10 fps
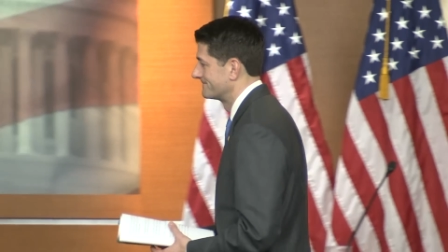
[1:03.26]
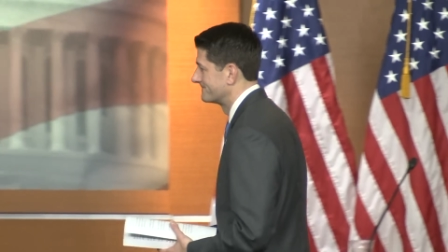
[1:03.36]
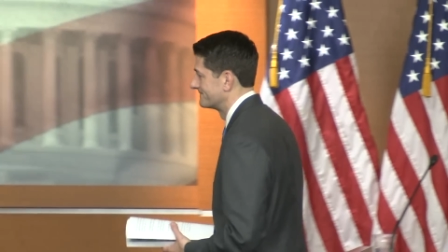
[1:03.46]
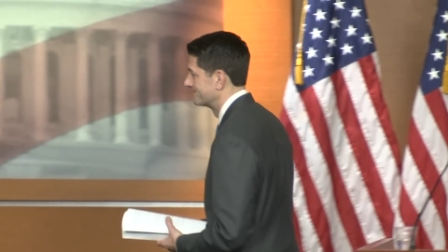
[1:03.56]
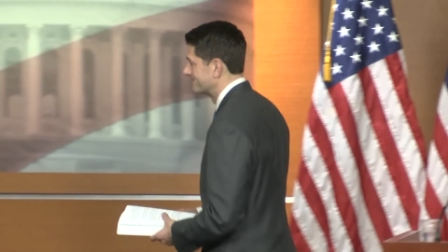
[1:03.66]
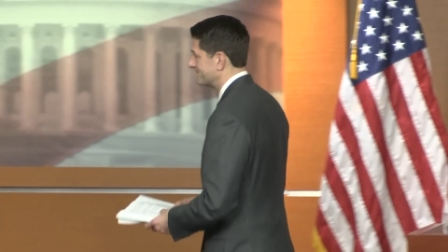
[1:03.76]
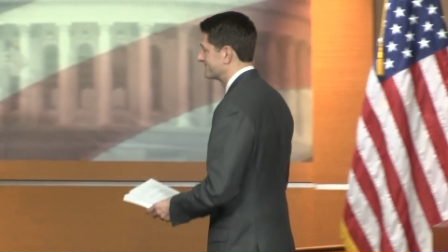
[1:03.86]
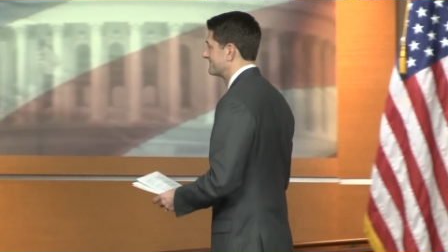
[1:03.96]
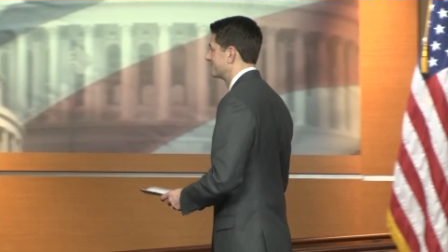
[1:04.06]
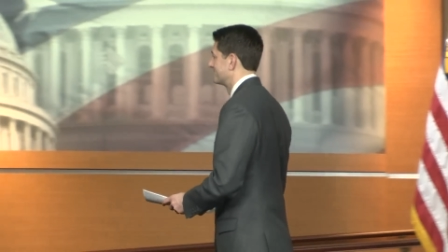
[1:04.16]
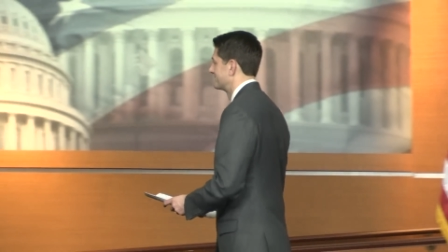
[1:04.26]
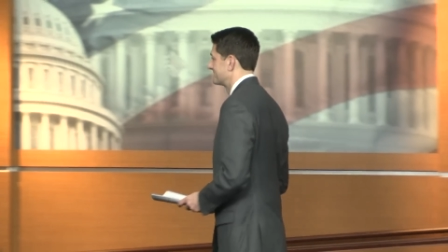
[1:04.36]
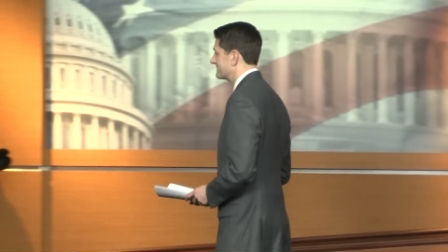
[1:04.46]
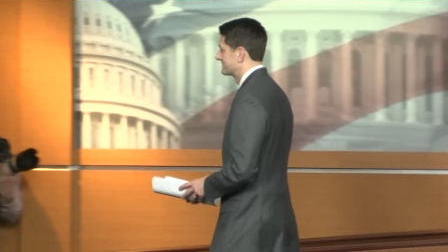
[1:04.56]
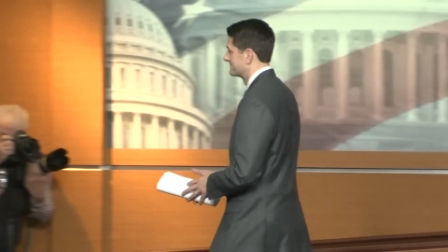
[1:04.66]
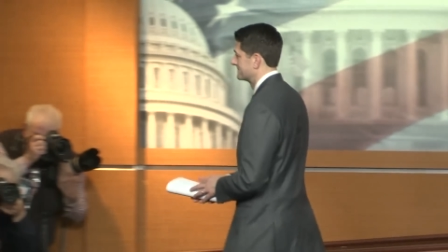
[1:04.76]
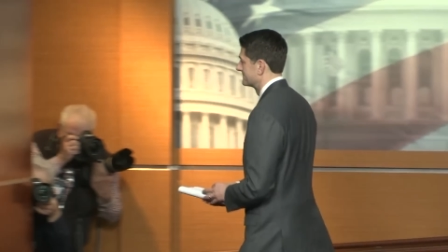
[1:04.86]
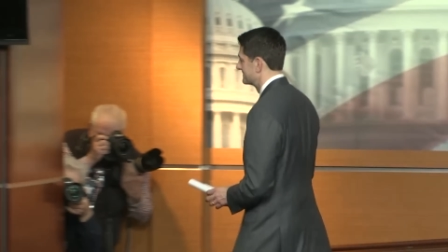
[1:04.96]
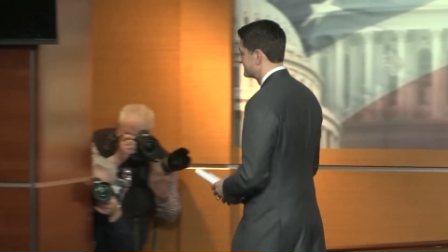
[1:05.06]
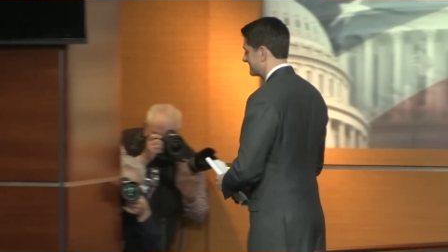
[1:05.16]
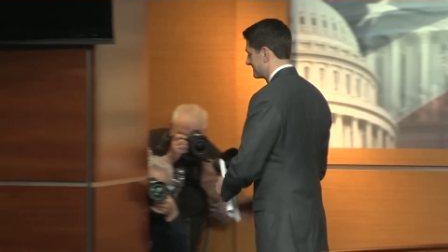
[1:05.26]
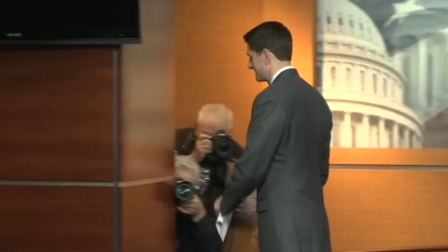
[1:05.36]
step aside rather than risk running